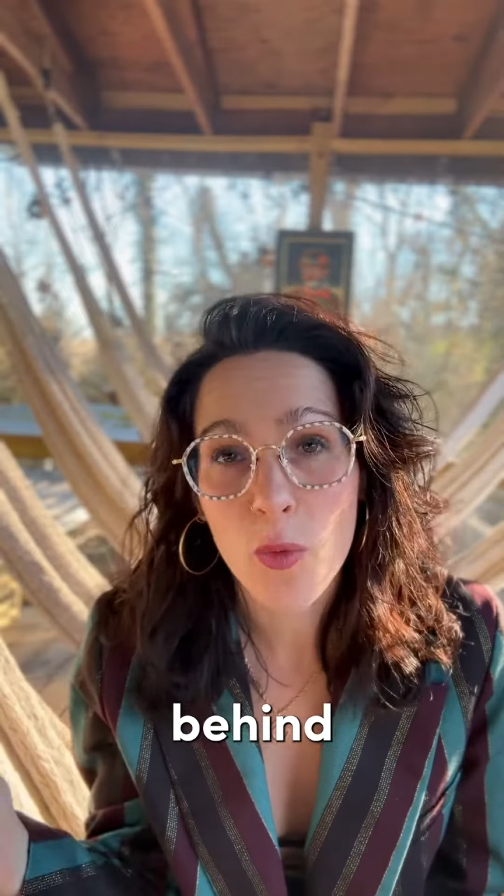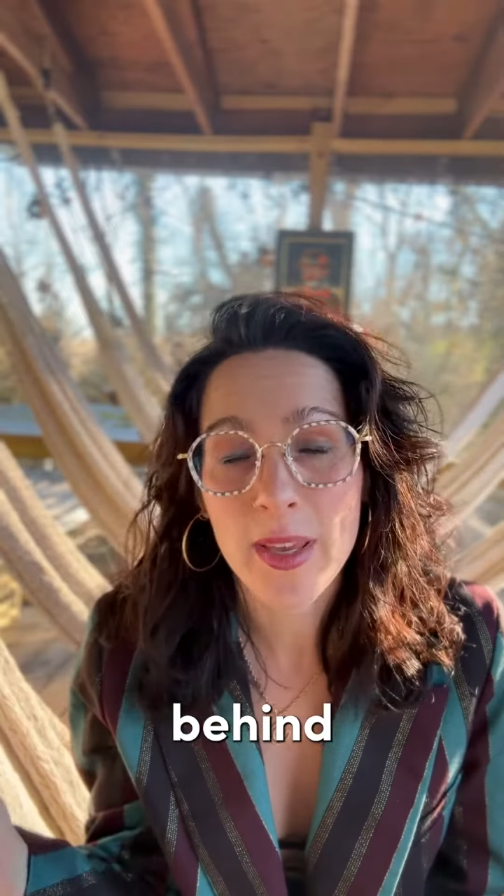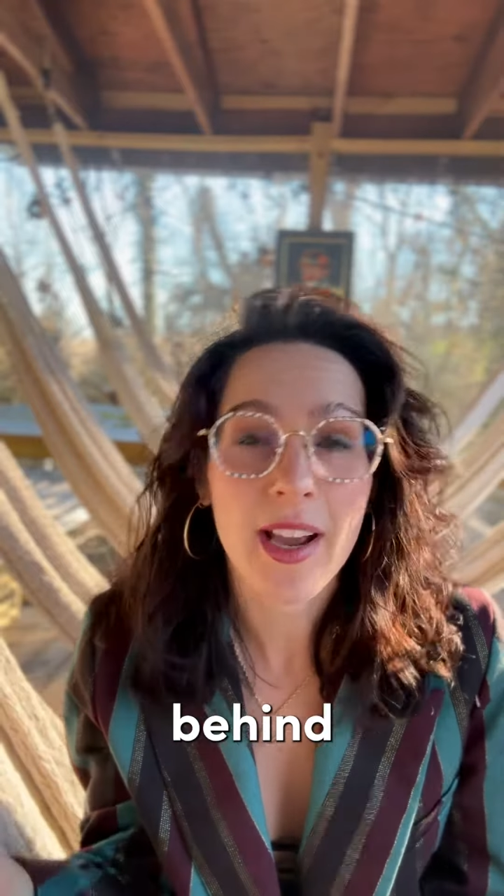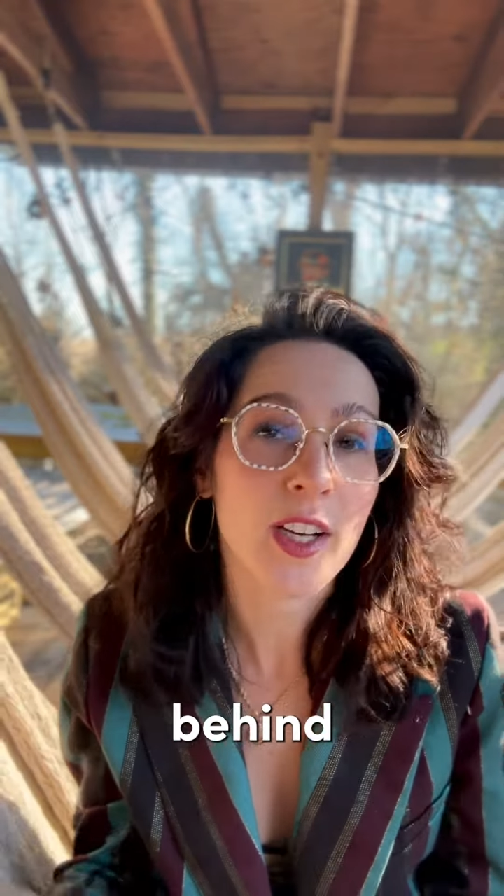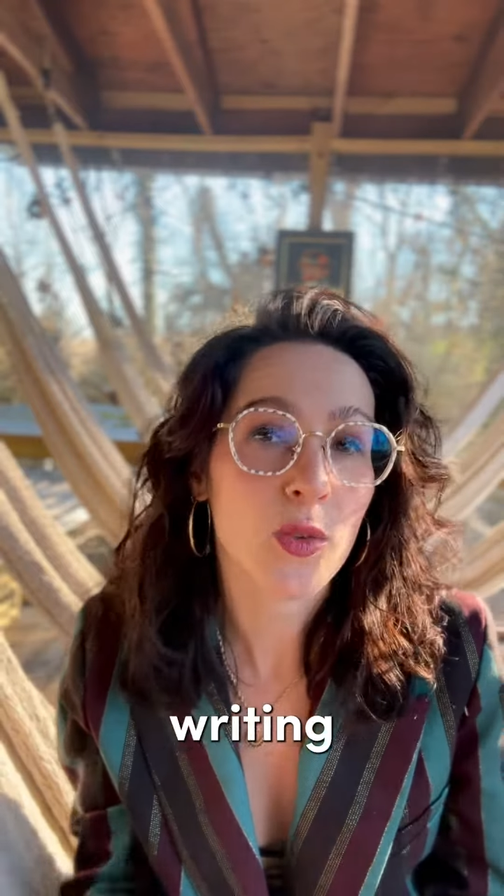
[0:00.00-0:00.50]

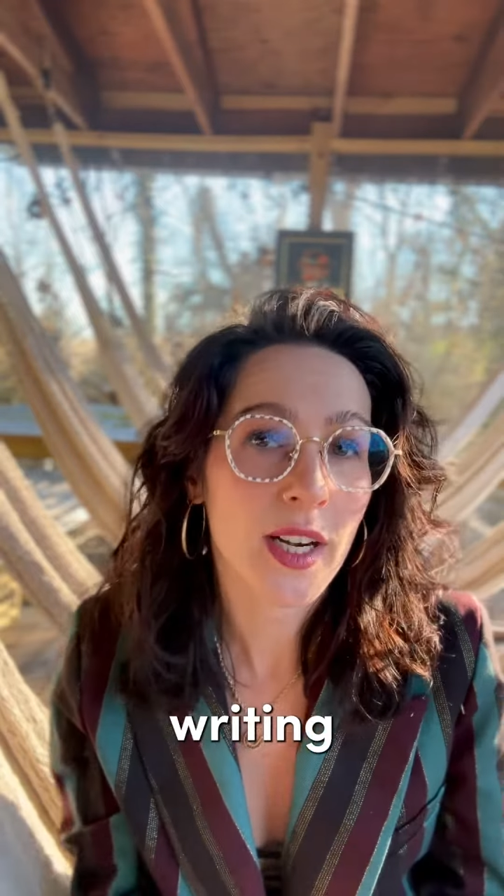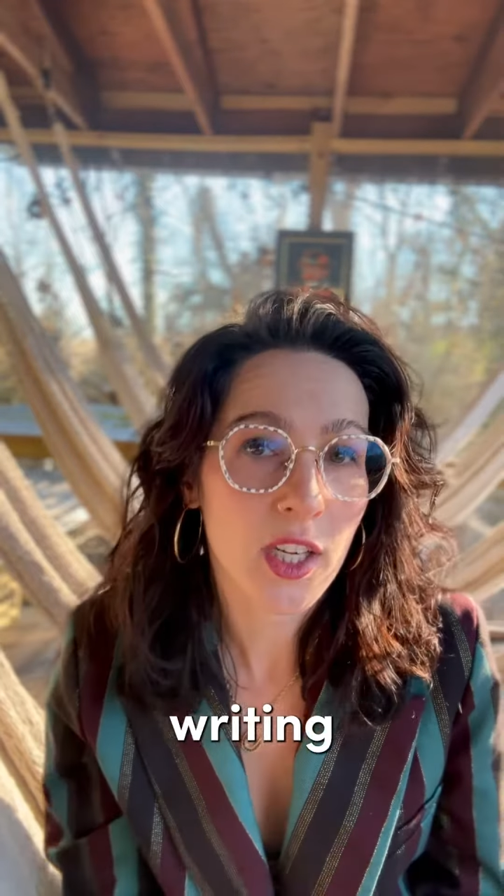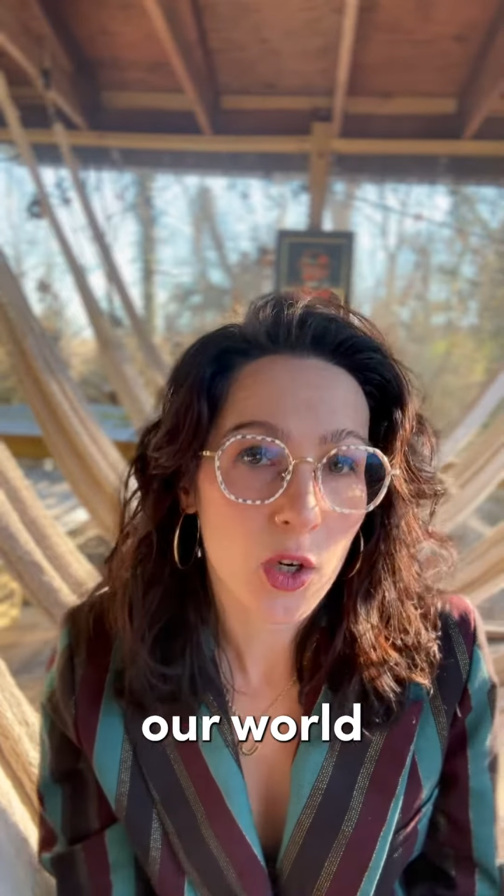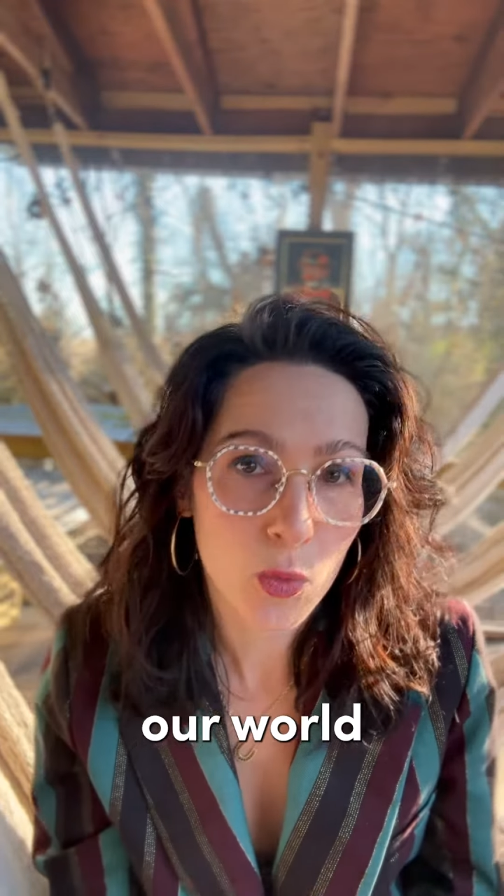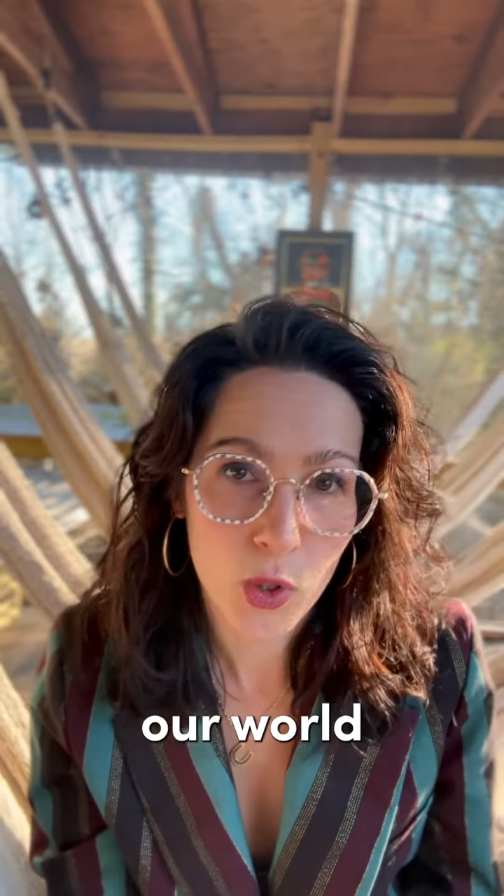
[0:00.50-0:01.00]
behind writing
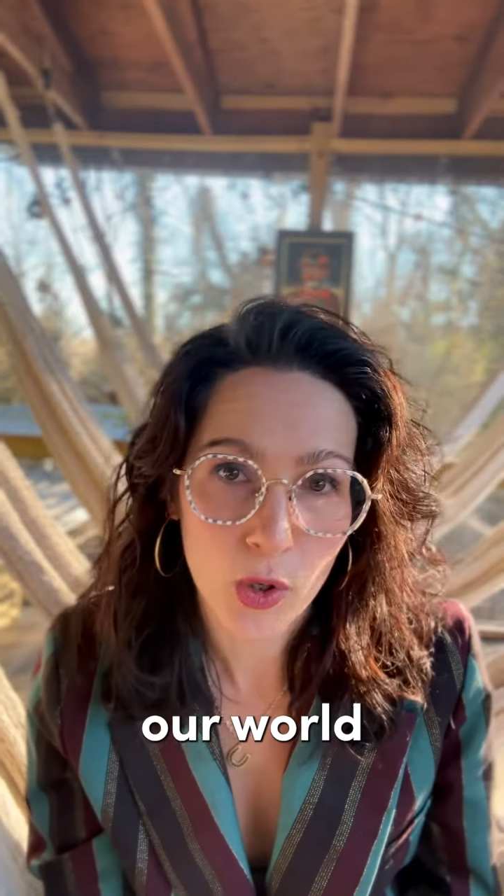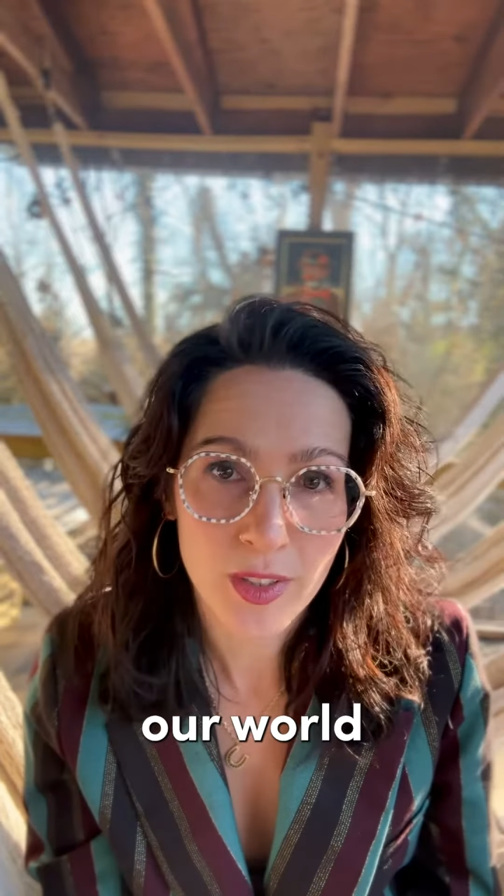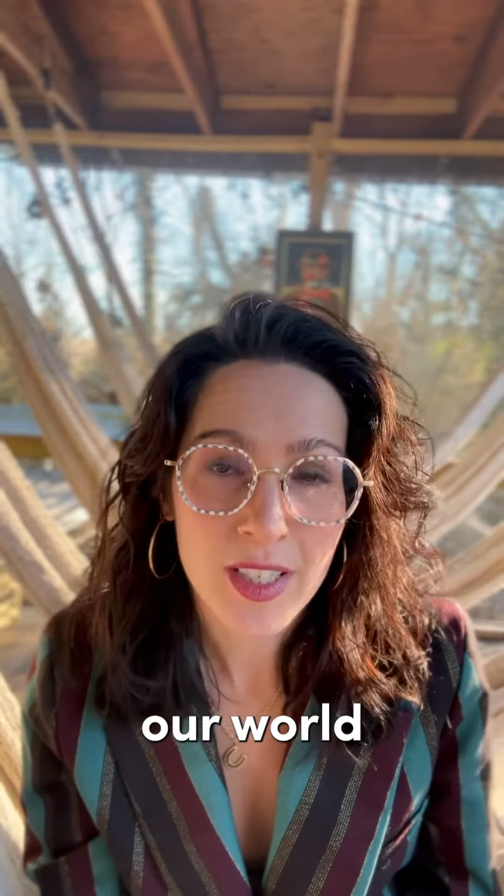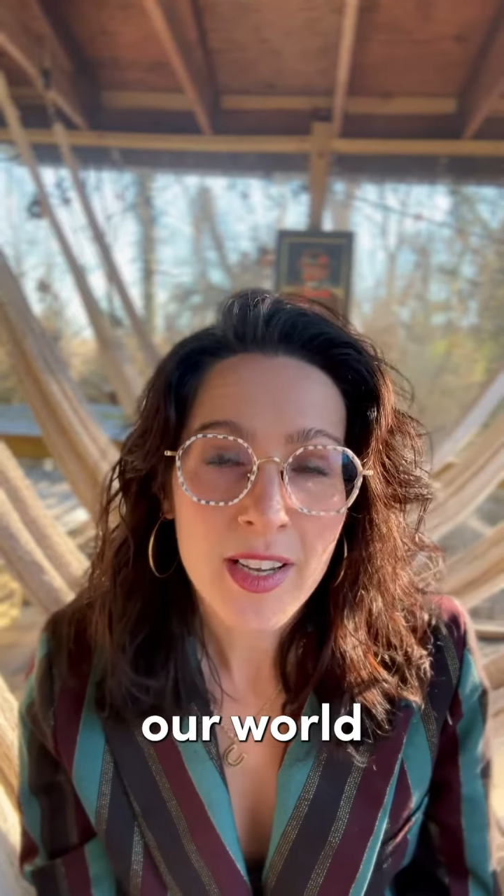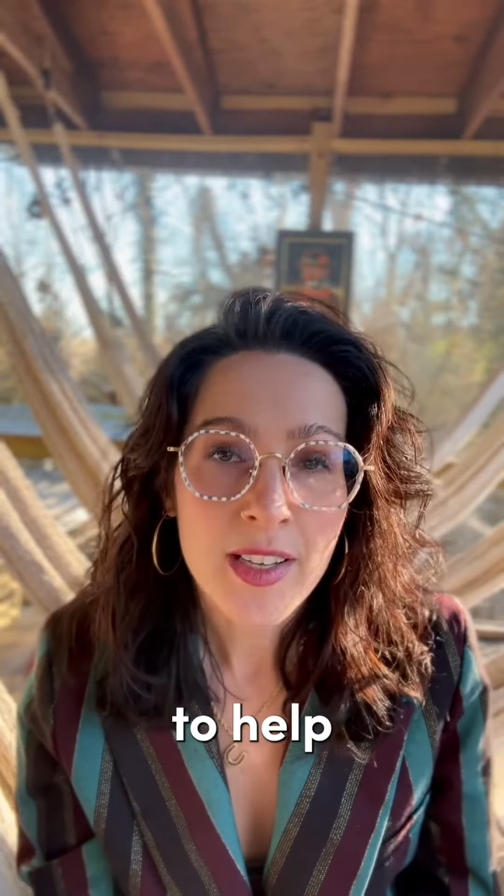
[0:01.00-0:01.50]
our world